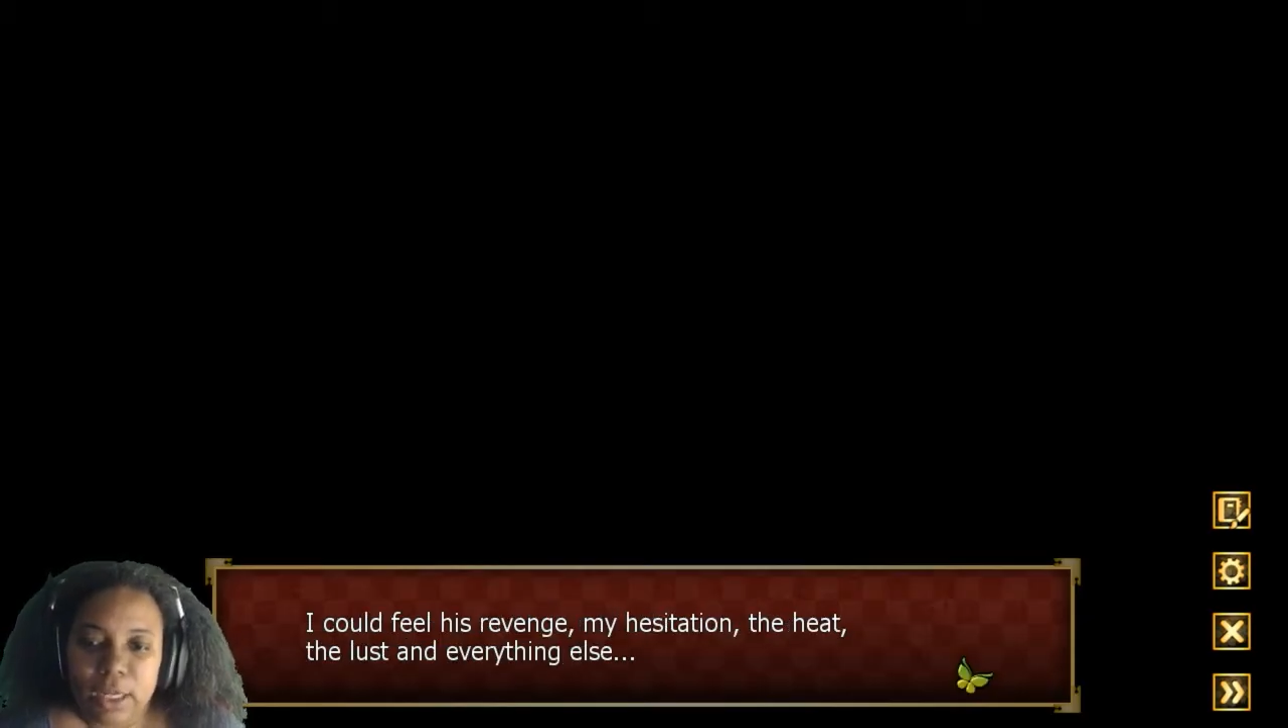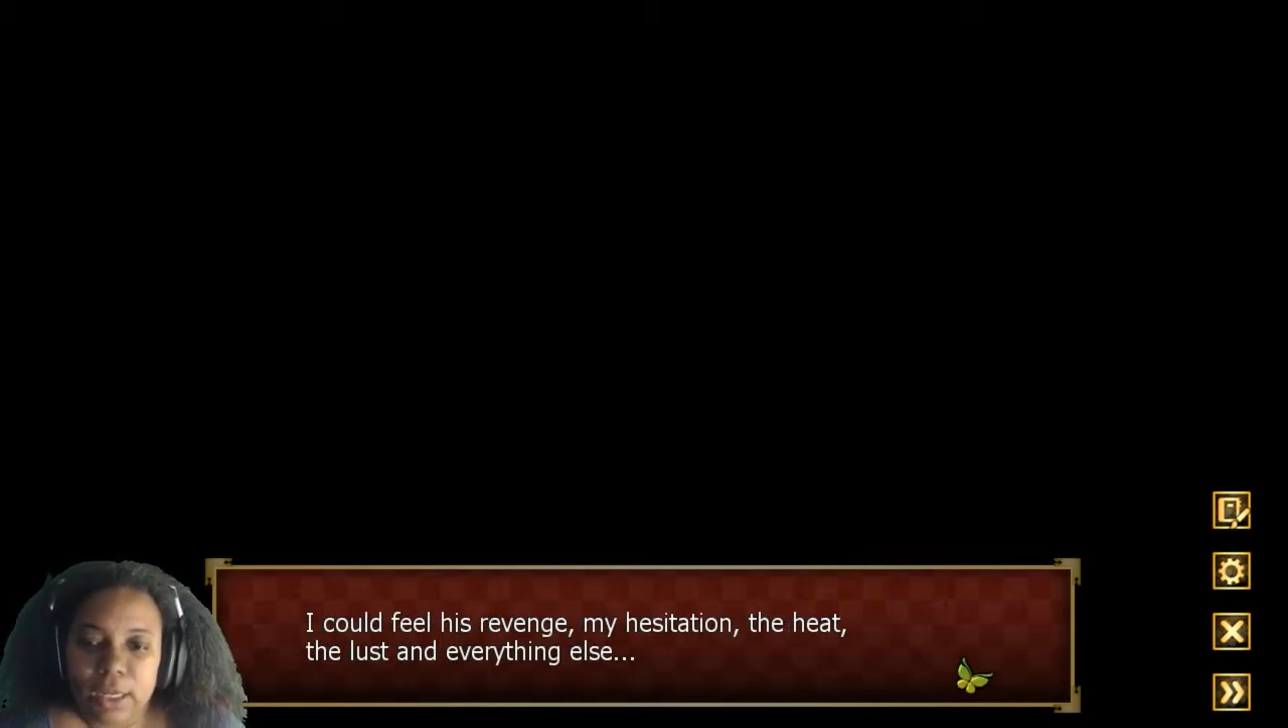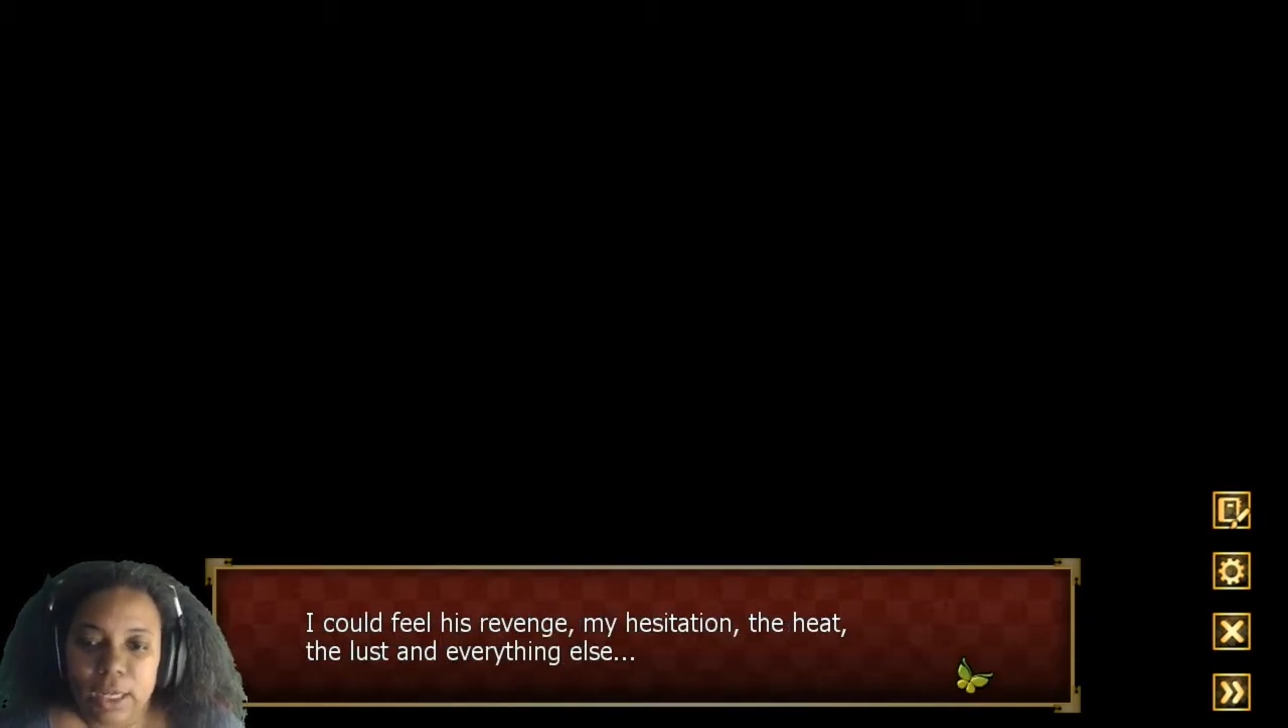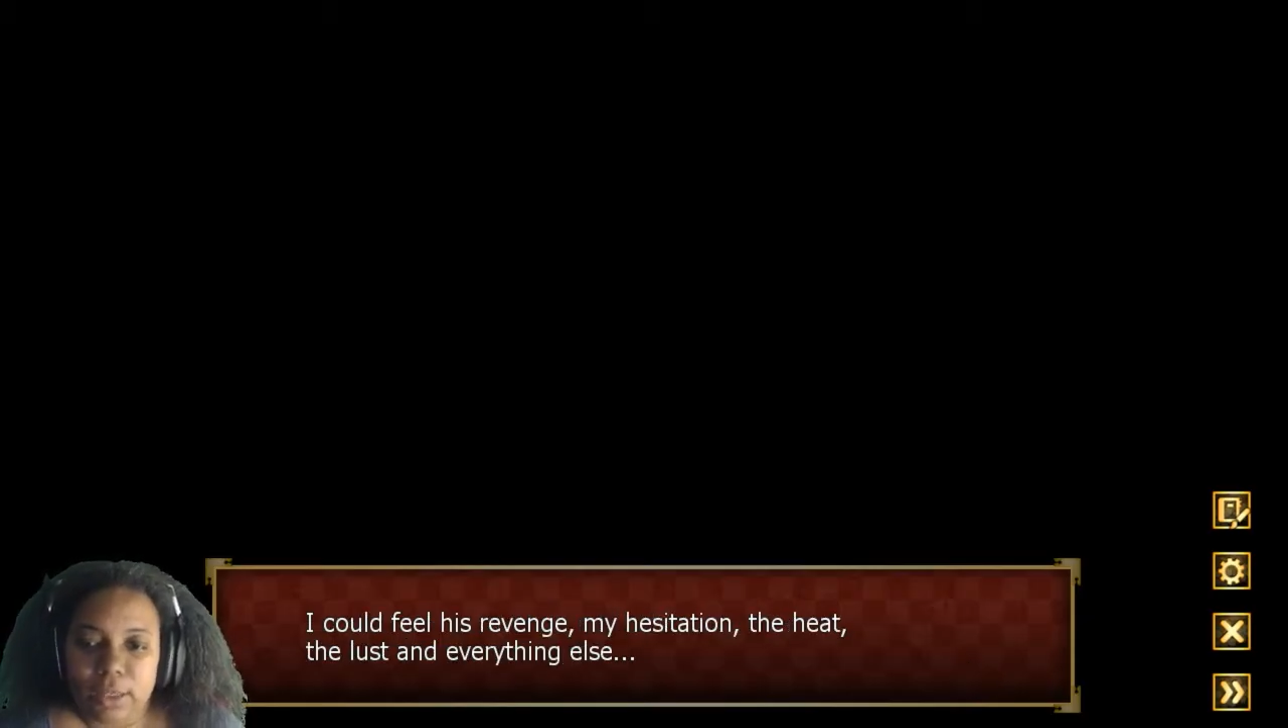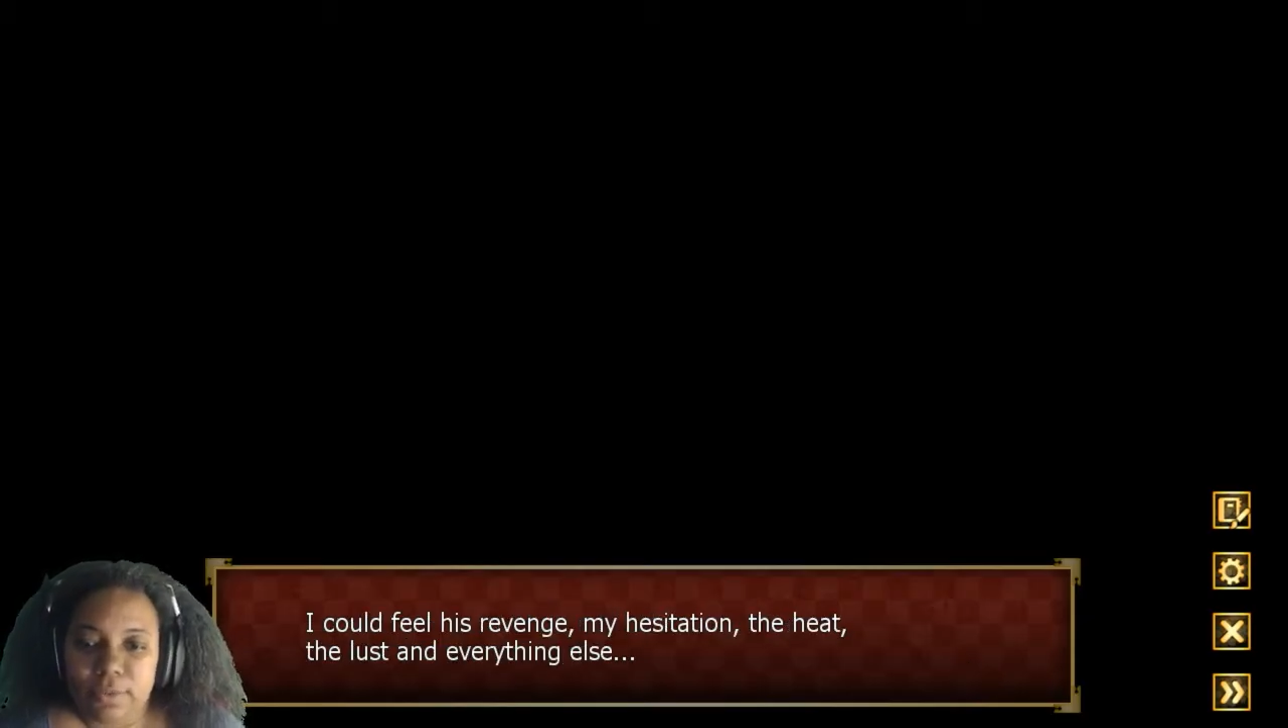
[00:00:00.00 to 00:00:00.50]

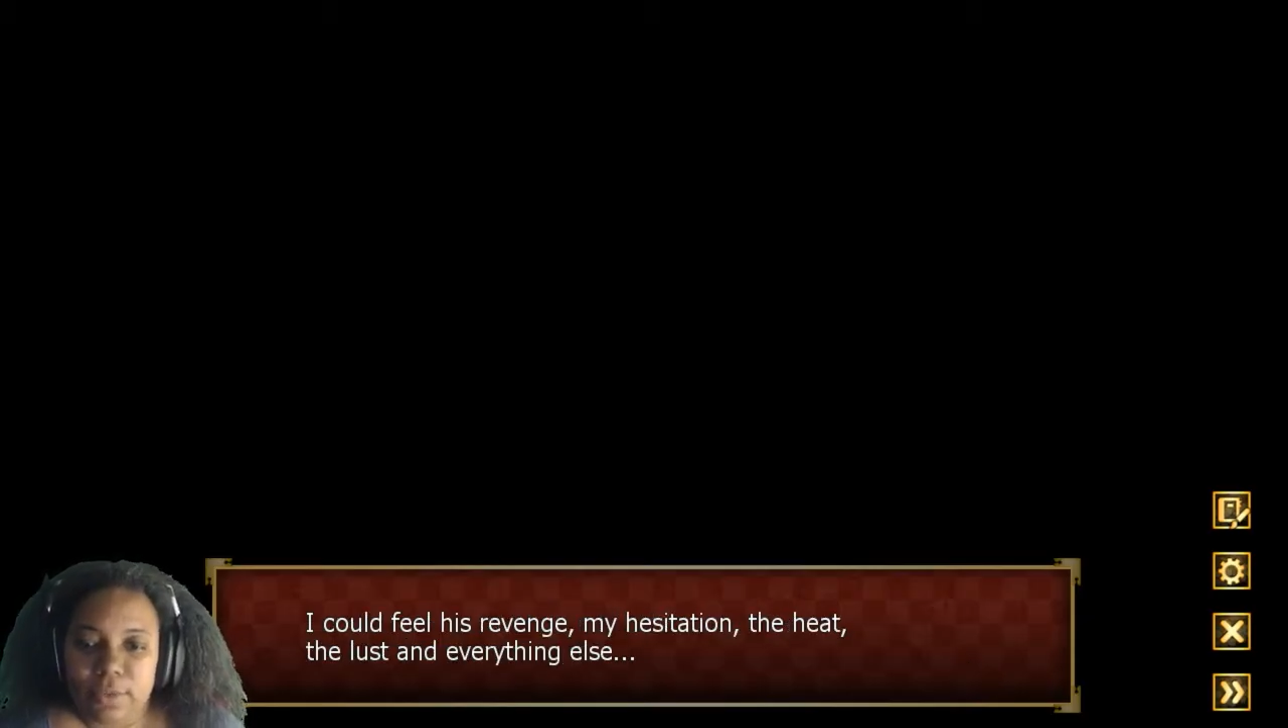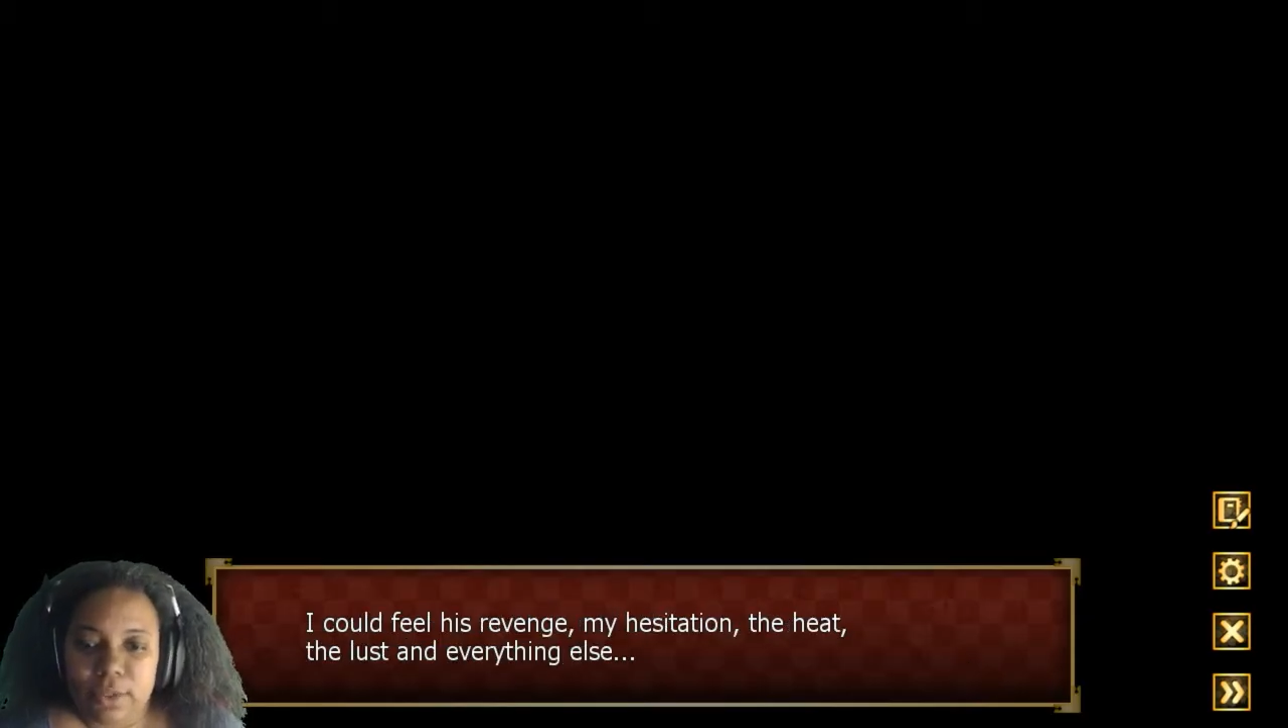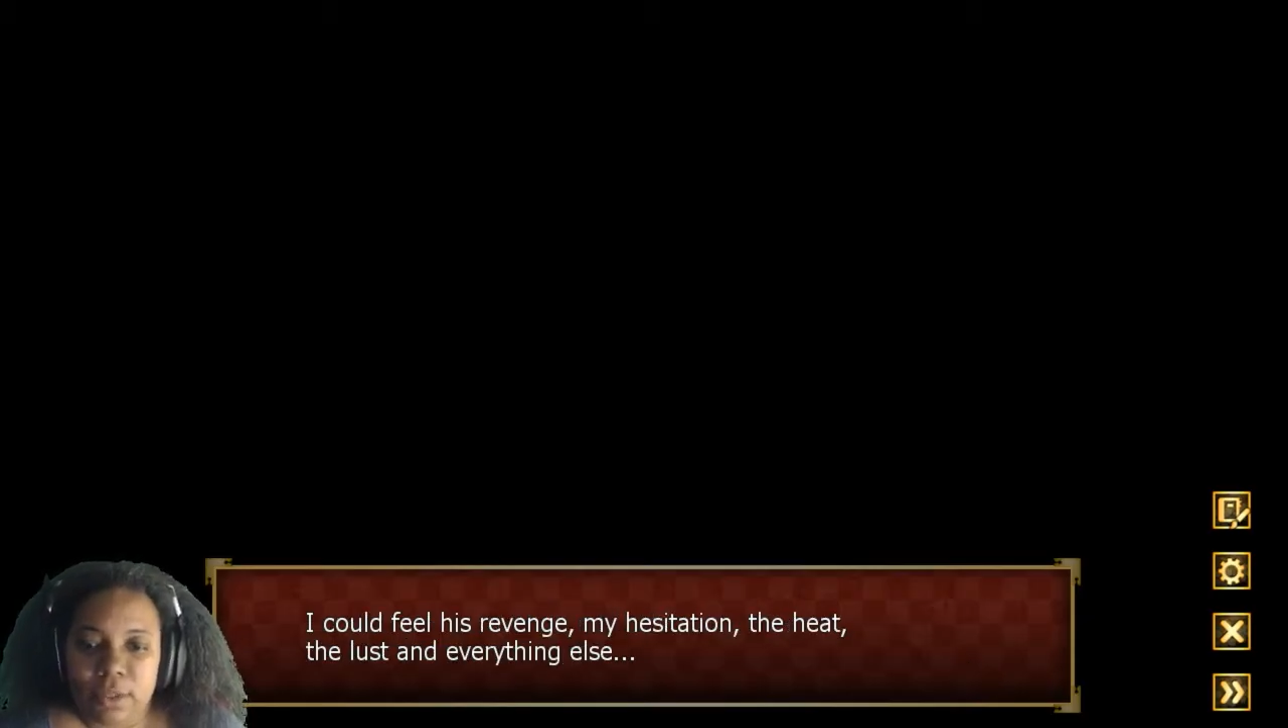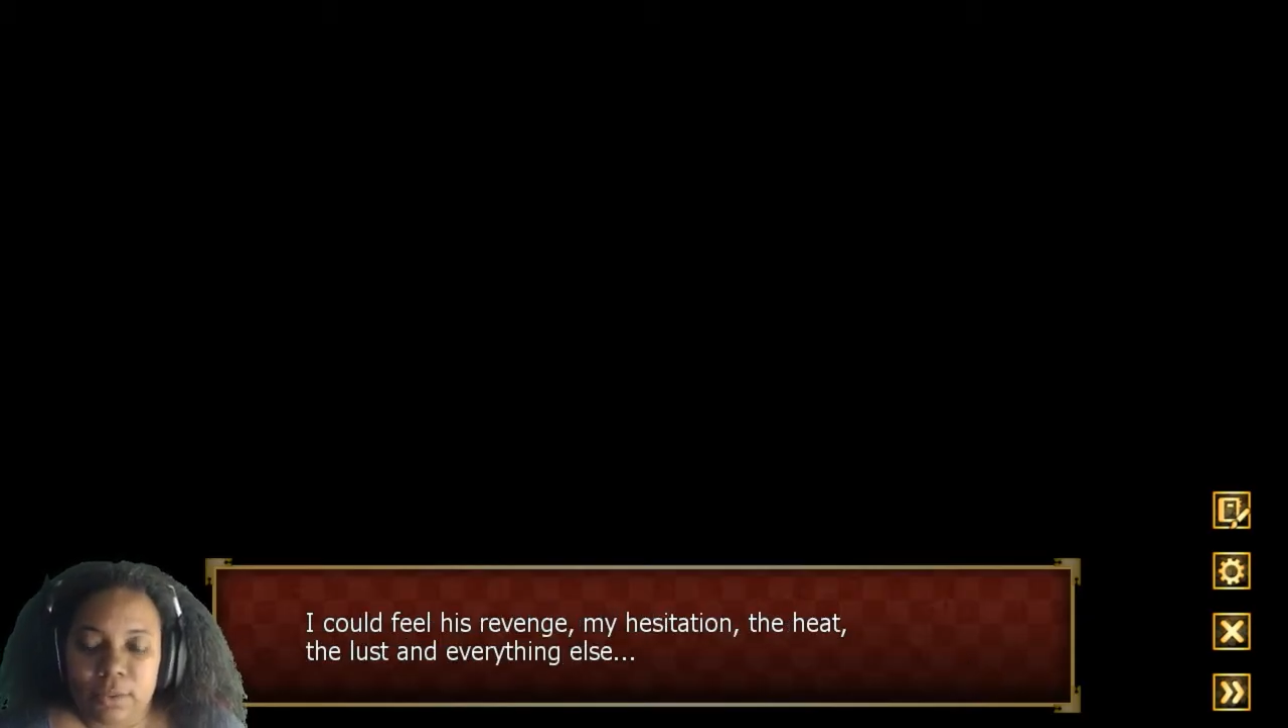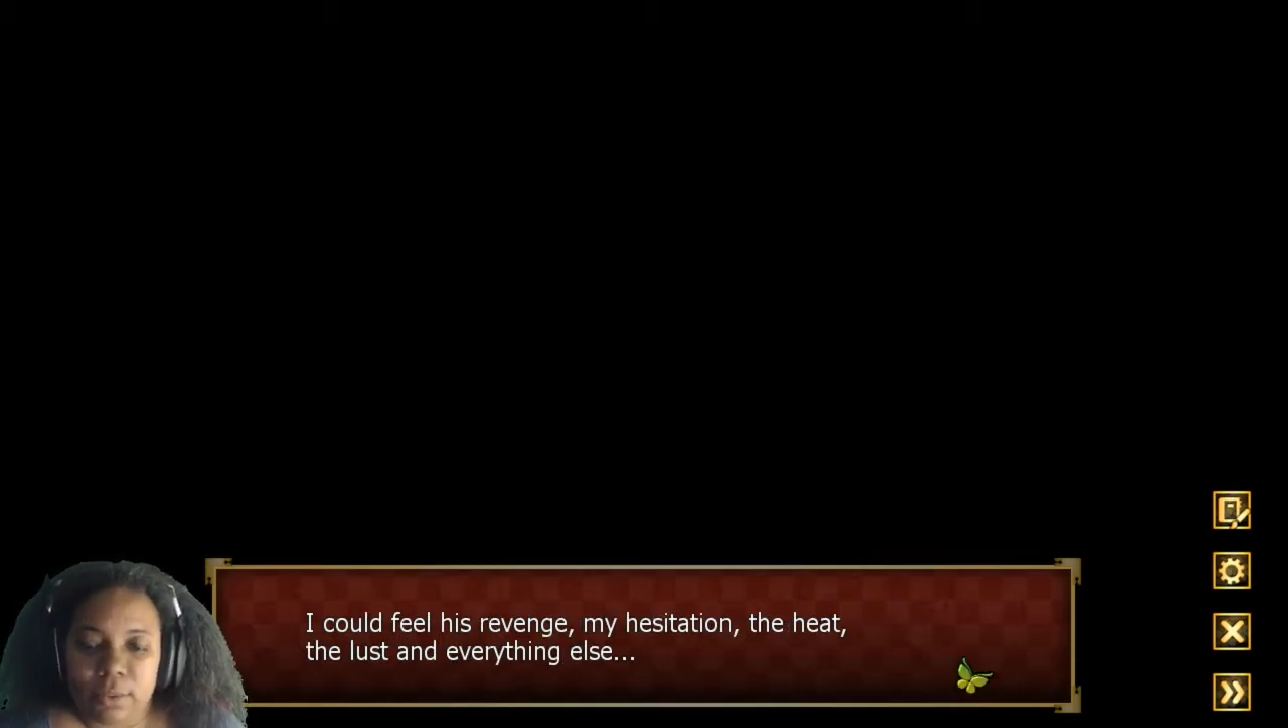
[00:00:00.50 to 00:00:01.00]
I could feel his